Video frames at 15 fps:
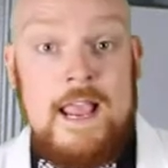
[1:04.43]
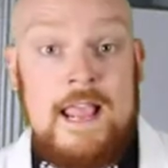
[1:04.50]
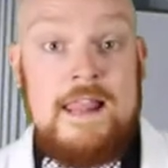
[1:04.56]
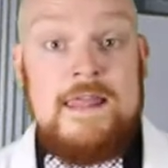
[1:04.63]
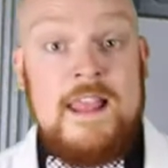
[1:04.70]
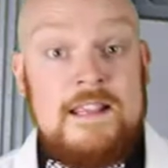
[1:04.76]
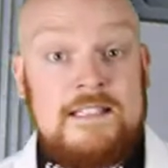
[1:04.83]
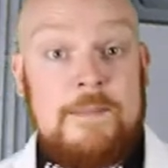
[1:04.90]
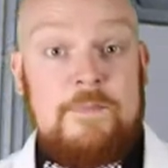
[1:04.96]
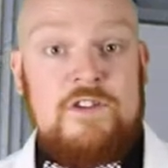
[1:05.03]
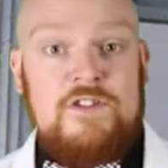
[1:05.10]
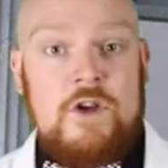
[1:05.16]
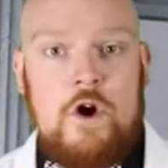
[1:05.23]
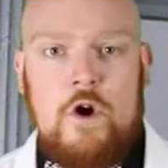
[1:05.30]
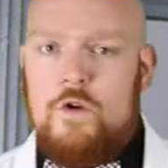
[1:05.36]
In this
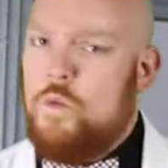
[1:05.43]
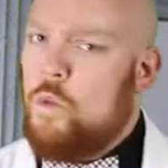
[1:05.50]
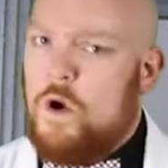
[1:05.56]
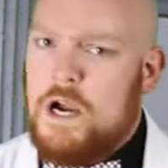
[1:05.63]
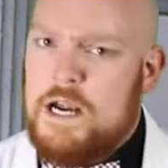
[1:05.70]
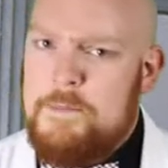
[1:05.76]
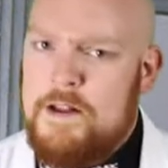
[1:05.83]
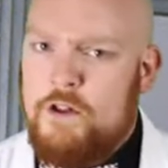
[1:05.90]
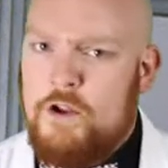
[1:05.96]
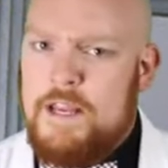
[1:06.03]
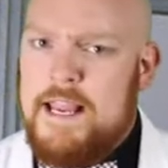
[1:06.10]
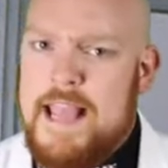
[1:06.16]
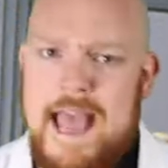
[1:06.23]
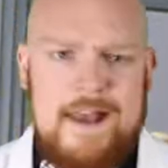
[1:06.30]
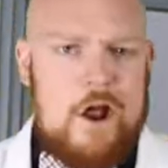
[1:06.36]
episode, we're going to be
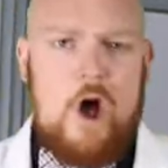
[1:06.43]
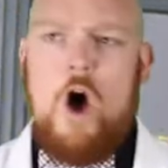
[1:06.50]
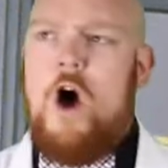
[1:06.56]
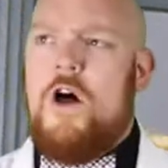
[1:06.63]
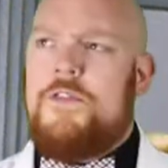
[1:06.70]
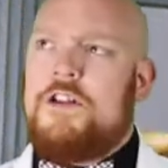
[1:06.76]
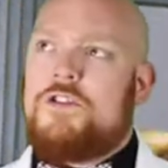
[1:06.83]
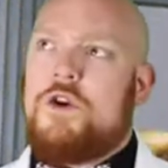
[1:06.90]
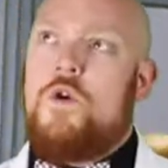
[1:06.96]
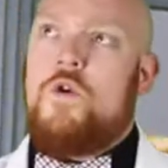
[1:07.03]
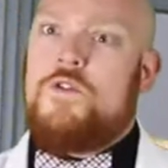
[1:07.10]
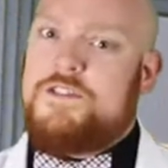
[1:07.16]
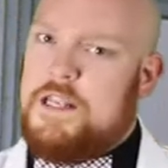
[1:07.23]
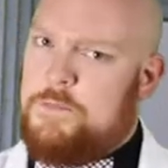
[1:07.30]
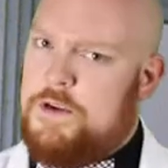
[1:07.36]
looking at all the
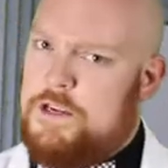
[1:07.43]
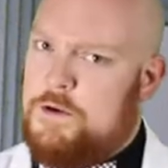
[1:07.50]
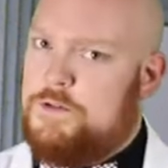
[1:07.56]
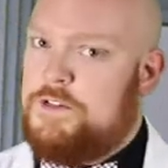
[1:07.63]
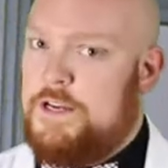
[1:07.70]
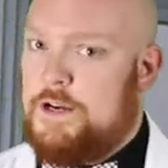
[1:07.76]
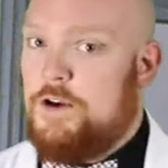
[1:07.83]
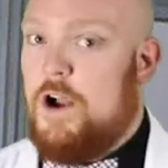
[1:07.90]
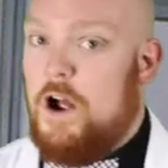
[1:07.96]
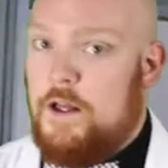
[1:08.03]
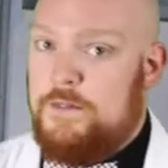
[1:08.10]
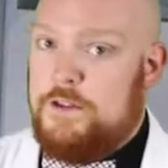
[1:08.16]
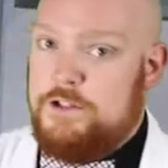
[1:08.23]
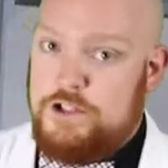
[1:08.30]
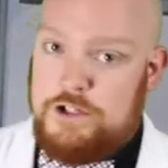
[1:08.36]
tools that we use here
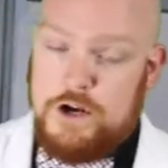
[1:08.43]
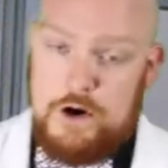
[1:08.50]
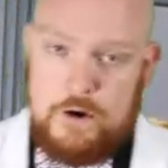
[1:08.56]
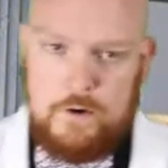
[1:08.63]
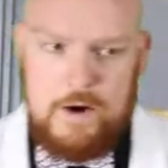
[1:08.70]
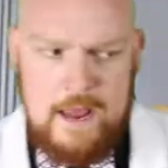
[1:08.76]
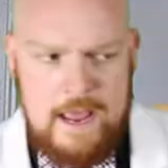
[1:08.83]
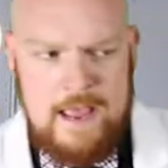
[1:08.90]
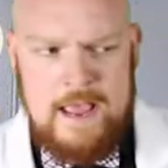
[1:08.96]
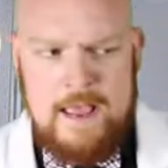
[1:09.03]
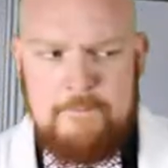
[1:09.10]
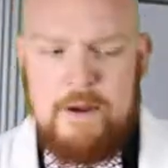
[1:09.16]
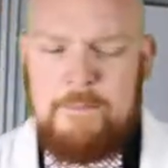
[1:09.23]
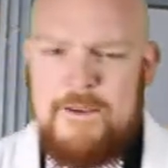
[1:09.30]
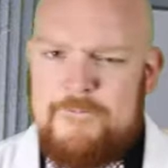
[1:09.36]
on the show.
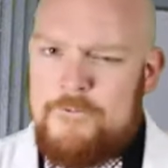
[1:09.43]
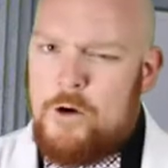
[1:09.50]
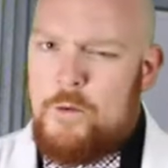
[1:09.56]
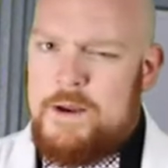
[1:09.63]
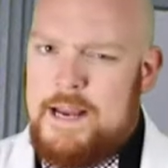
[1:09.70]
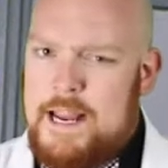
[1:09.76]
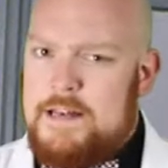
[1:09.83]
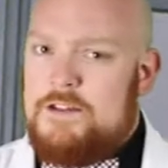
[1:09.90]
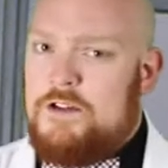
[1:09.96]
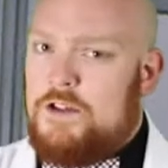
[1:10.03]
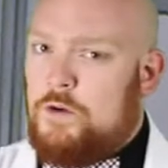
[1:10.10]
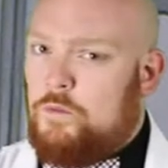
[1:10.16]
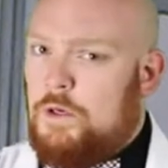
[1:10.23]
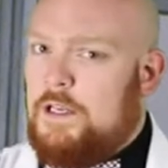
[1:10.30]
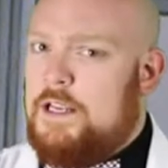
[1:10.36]
But before we get into
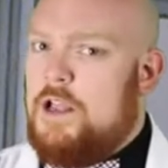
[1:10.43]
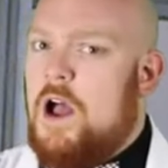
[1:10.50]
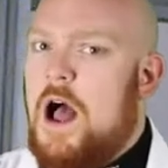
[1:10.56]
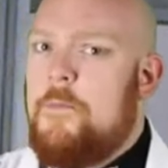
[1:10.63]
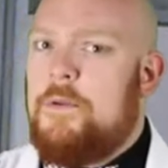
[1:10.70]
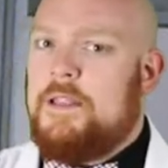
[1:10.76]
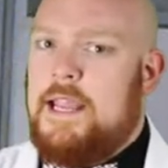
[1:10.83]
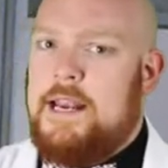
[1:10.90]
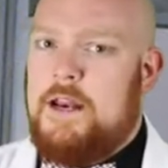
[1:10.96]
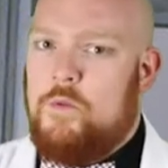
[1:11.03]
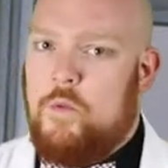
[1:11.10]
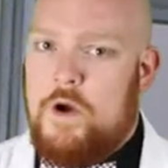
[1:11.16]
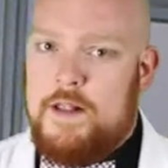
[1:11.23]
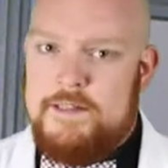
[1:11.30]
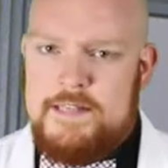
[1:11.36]
the really
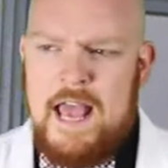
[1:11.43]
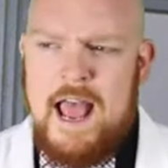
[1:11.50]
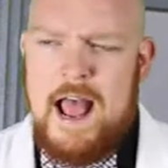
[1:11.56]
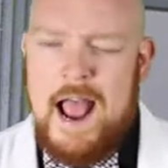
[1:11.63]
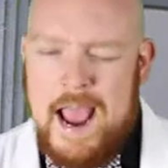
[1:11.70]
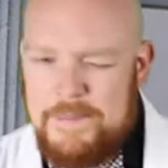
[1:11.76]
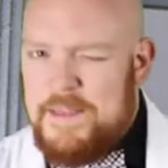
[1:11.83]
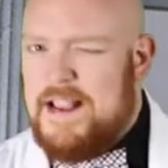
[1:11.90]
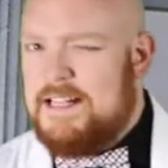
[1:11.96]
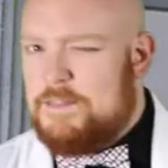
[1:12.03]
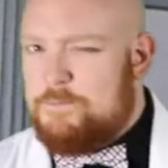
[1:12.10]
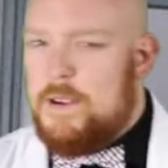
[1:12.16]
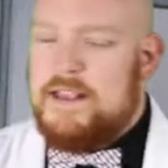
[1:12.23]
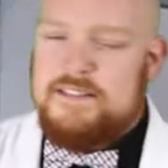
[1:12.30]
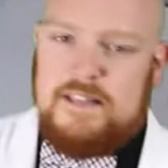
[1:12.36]
complicated ones, I think it's
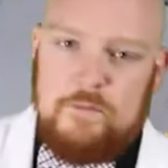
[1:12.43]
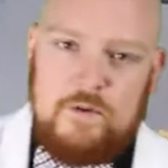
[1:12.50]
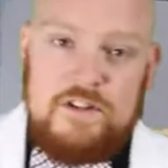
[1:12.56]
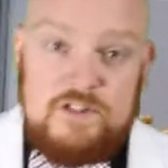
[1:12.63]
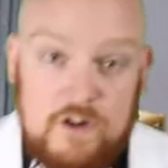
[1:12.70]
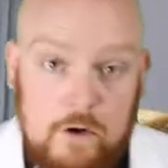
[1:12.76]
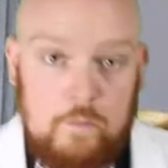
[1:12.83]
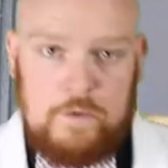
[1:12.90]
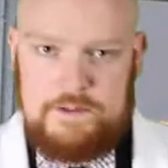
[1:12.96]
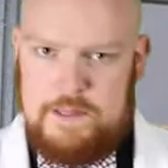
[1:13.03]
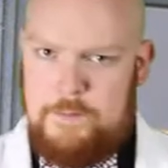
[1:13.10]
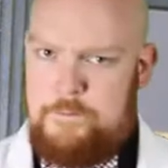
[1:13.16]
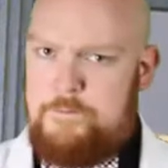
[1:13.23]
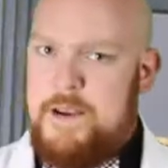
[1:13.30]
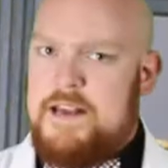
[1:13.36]
best that we start with
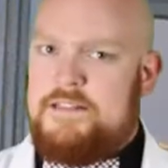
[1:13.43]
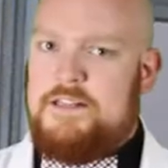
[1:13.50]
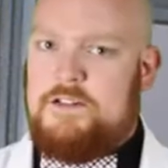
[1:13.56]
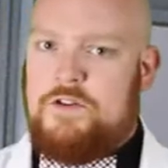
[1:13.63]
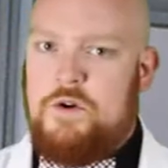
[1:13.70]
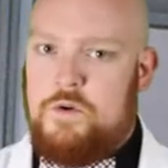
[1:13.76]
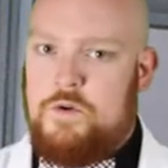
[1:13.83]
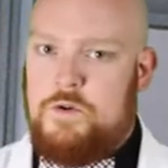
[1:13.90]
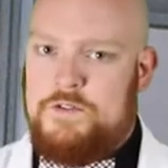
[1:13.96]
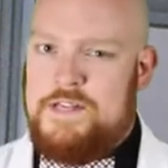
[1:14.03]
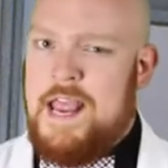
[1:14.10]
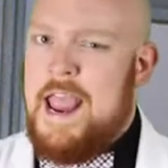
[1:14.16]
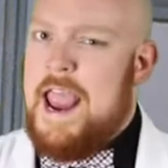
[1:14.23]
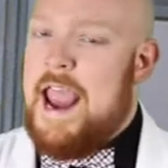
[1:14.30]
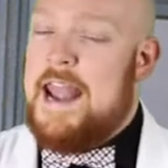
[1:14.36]
the basic
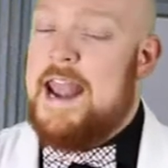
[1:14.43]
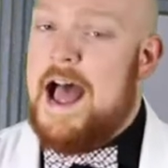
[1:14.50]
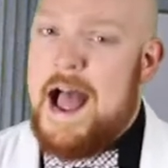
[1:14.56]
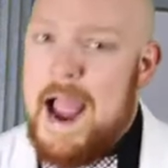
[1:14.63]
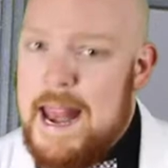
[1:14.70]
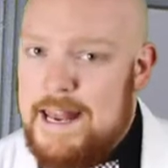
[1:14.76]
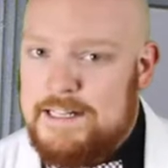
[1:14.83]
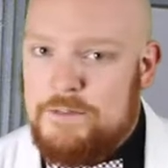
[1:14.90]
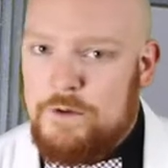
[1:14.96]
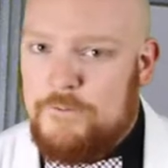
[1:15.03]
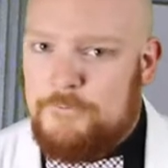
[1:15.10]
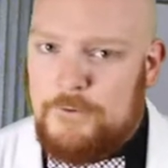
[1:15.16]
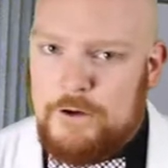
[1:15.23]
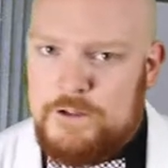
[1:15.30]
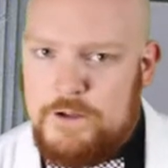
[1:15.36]
tools. And I like to
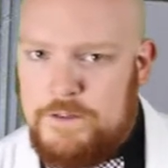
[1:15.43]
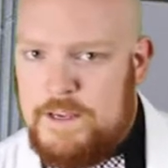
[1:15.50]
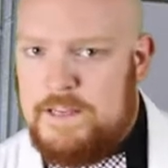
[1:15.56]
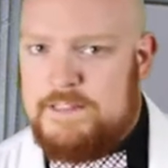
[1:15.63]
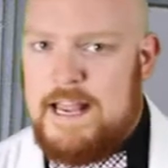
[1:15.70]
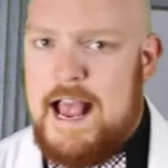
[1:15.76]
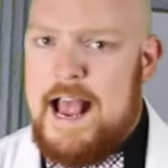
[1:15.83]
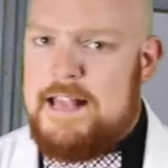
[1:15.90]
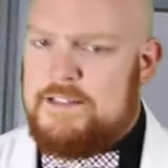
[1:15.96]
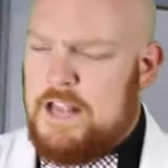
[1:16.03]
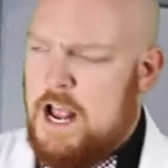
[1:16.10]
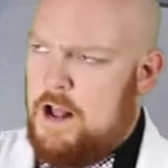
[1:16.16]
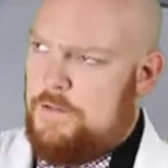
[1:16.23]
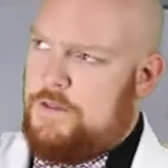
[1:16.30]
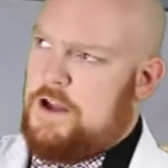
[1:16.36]
refer to these as
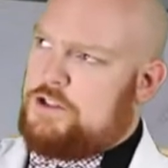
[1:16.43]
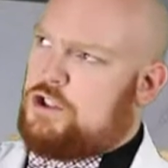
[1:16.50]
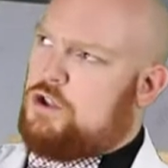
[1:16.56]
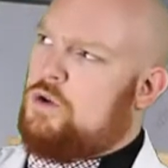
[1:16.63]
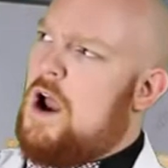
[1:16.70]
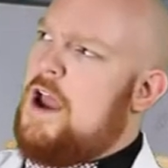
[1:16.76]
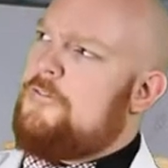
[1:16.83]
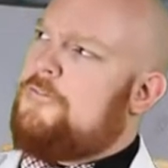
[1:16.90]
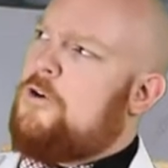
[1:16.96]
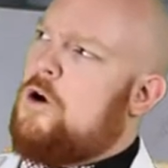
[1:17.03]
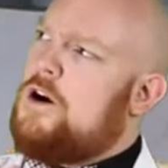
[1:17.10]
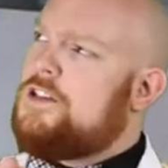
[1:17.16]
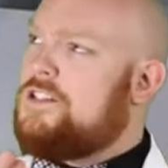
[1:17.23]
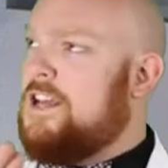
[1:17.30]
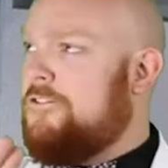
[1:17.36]
the
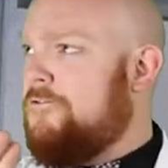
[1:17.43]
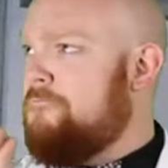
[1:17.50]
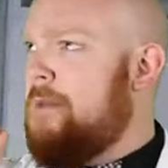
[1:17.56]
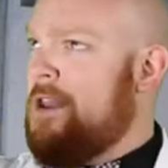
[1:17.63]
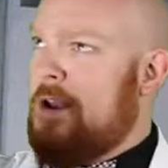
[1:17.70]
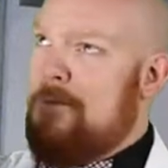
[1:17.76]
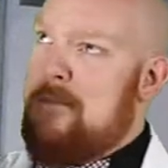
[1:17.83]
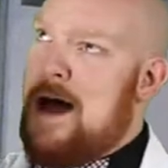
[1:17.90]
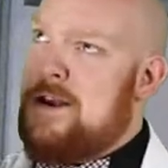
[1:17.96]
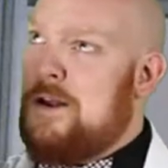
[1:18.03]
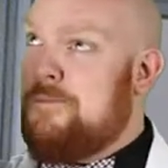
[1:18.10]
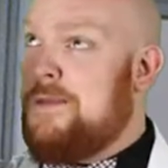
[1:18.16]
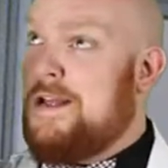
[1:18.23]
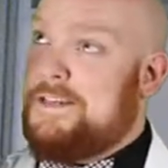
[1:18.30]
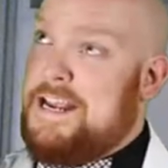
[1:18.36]
Triforce of Metal
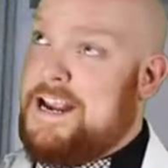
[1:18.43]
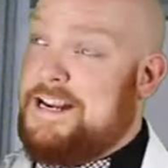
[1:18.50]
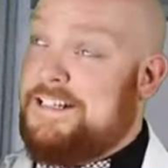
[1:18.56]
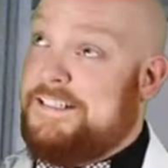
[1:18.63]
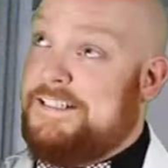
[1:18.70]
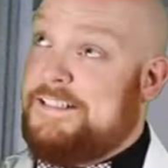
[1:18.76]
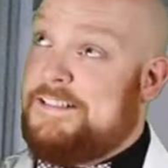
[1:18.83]
Model Building.